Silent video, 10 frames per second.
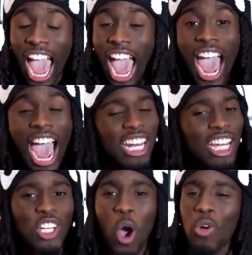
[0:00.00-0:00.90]
I didn't
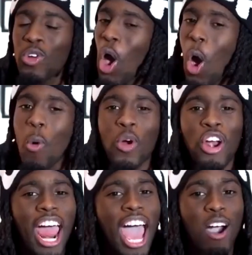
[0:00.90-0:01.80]
go nowhere
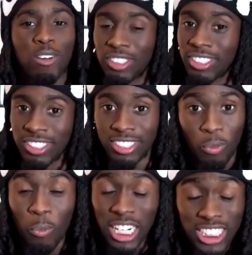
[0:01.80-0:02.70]
else.
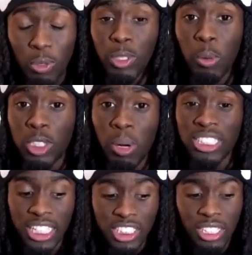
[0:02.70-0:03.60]
When this shit was brought to my attention.